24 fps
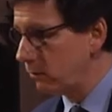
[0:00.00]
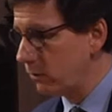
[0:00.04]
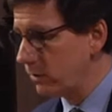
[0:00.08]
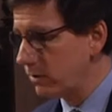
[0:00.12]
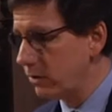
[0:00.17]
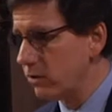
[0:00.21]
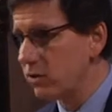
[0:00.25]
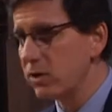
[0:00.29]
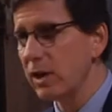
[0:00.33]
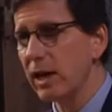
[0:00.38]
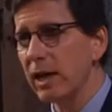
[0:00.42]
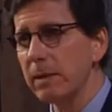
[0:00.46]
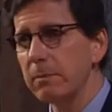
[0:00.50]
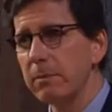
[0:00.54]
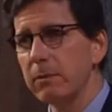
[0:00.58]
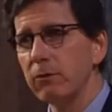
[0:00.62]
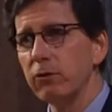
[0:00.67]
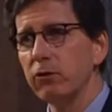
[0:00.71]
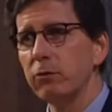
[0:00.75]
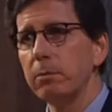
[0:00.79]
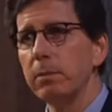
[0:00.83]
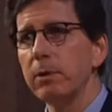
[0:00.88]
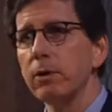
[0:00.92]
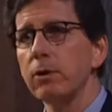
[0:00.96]
was a type
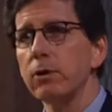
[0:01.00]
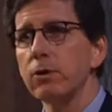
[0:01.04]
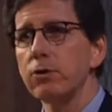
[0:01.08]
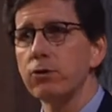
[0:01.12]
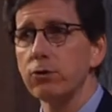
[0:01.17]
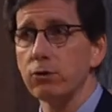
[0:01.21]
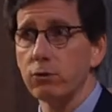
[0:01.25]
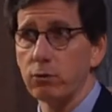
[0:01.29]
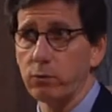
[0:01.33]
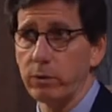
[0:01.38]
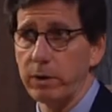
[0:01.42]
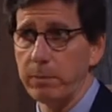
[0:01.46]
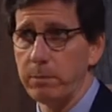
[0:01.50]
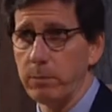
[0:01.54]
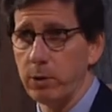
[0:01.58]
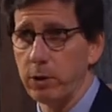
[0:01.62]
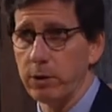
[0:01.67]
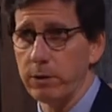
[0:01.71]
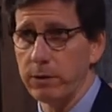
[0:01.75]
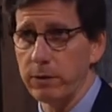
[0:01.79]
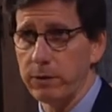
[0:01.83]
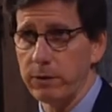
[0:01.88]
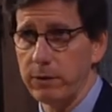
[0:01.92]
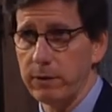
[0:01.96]
of spiritual
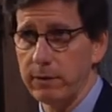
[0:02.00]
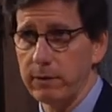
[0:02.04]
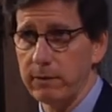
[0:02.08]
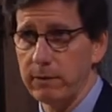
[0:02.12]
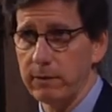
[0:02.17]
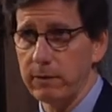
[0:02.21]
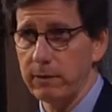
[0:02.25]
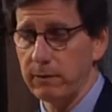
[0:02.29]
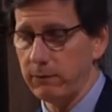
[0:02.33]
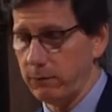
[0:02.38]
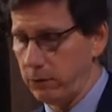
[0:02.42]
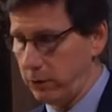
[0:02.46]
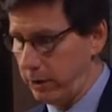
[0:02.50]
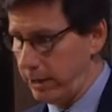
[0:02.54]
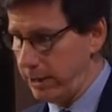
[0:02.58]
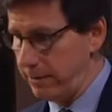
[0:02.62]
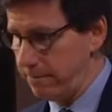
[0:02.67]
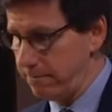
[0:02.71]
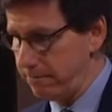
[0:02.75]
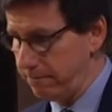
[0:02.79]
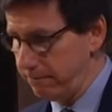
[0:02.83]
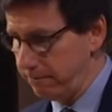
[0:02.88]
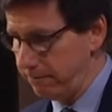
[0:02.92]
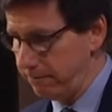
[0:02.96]
rebirth for him.